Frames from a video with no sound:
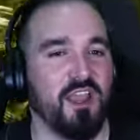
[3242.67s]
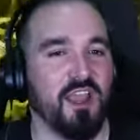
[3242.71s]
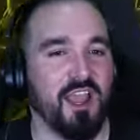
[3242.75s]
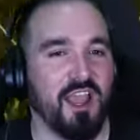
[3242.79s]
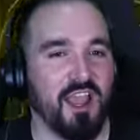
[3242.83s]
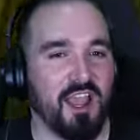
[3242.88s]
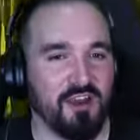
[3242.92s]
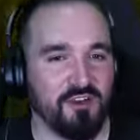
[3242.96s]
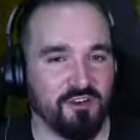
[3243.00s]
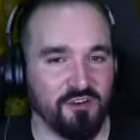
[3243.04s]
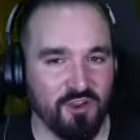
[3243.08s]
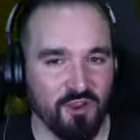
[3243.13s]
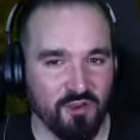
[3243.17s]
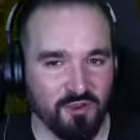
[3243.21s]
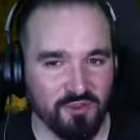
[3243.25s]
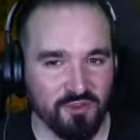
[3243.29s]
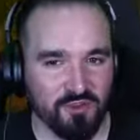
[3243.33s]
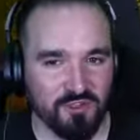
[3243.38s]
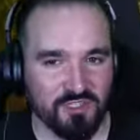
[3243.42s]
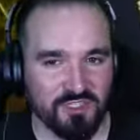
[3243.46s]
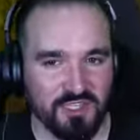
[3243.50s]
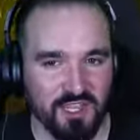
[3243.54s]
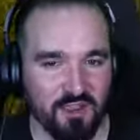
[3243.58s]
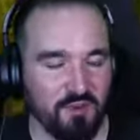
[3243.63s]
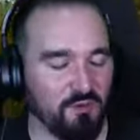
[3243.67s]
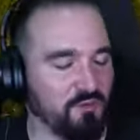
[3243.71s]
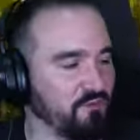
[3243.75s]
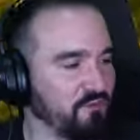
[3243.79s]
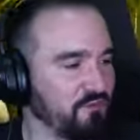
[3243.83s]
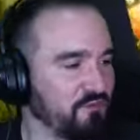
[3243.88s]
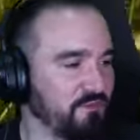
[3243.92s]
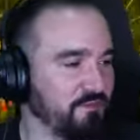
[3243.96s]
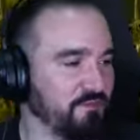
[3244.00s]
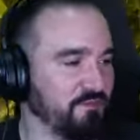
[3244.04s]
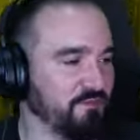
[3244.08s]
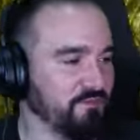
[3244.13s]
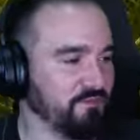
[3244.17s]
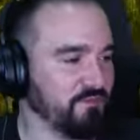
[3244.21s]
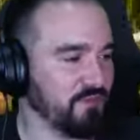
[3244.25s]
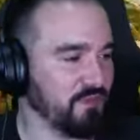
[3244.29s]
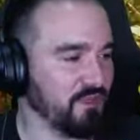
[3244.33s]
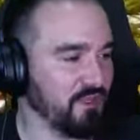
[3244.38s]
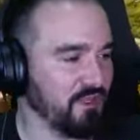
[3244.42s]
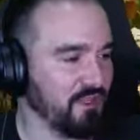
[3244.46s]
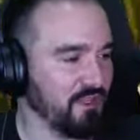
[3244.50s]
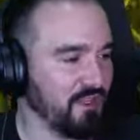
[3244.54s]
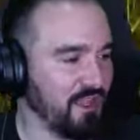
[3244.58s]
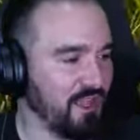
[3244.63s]
and know yourself
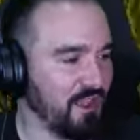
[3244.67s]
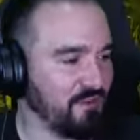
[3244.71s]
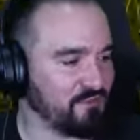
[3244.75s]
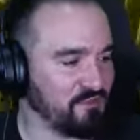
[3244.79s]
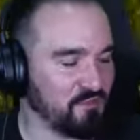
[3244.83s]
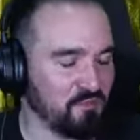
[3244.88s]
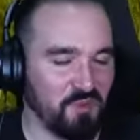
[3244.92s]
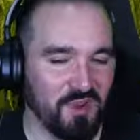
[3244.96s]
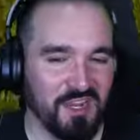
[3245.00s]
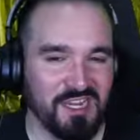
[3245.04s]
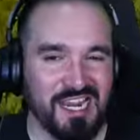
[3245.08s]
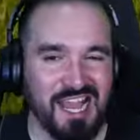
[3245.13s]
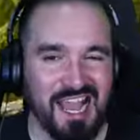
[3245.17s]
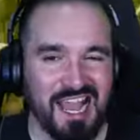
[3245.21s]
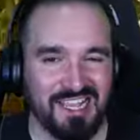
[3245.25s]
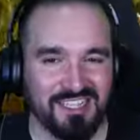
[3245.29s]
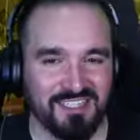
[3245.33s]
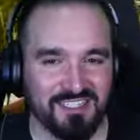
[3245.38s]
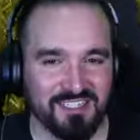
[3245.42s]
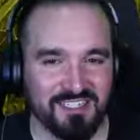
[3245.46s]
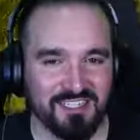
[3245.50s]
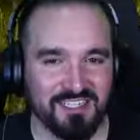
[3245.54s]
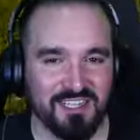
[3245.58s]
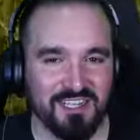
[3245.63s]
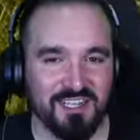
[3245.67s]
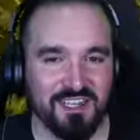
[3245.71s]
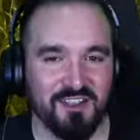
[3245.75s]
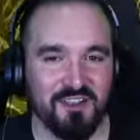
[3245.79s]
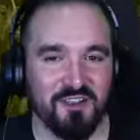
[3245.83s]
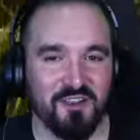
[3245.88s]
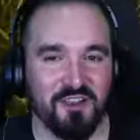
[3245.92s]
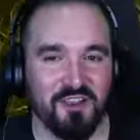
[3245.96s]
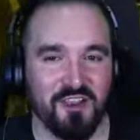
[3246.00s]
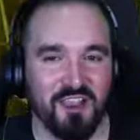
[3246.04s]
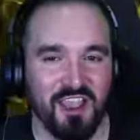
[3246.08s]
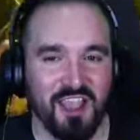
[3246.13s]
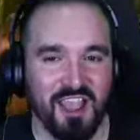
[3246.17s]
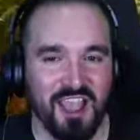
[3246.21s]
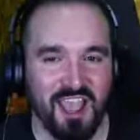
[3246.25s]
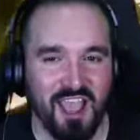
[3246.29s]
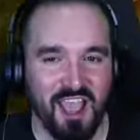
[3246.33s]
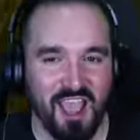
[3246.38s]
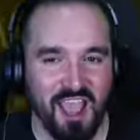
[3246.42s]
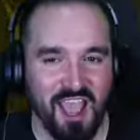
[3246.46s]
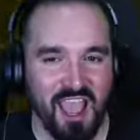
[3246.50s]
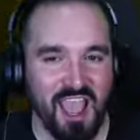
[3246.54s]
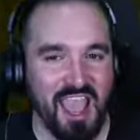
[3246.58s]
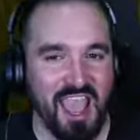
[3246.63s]
after being asked
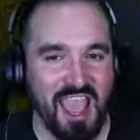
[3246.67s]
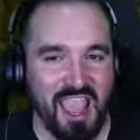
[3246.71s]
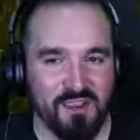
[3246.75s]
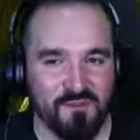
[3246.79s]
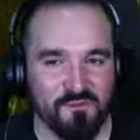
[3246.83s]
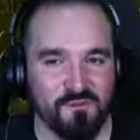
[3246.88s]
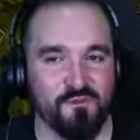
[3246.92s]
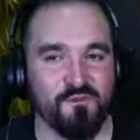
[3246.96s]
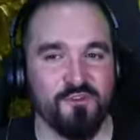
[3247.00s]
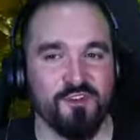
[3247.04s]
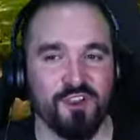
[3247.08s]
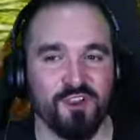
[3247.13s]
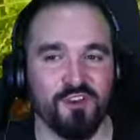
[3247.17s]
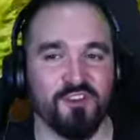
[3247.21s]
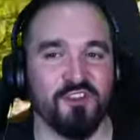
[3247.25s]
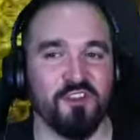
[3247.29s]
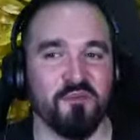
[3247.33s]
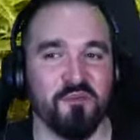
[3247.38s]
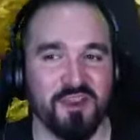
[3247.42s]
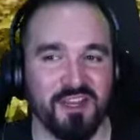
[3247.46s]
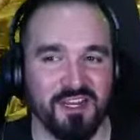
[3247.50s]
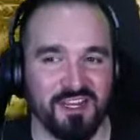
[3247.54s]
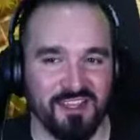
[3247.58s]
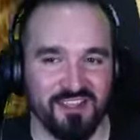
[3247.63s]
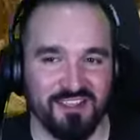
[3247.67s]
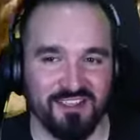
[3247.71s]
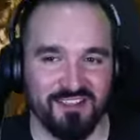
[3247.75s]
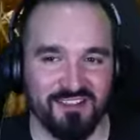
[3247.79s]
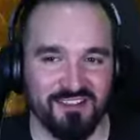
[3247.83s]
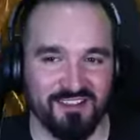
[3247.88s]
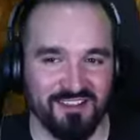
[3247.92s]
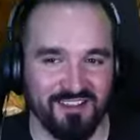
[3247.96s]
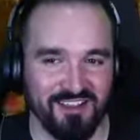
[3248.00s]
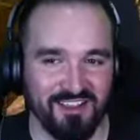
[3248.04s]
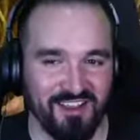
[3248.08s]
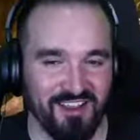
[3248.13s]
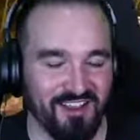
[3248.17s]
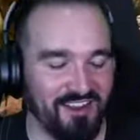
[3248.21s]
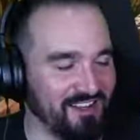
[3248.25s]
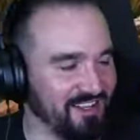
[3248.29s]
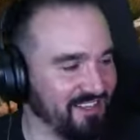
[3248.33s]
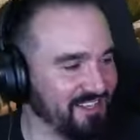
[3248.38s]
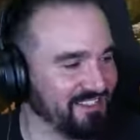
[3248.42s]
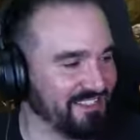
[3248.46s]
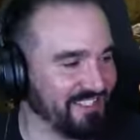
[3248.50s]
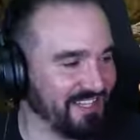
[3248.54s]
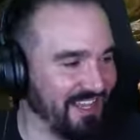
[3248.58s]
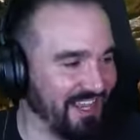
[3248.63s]
every other minute
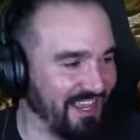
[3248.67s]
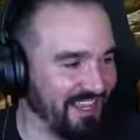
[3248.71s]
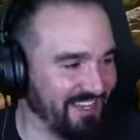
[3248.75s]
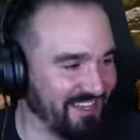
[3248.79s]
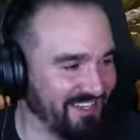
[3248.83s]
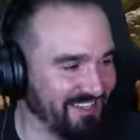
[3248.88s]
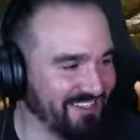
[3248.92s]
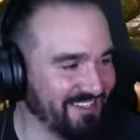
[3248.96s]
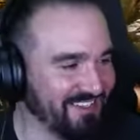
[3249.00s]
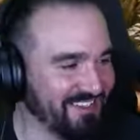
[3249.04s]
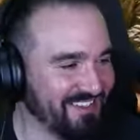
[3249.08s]
earlier today.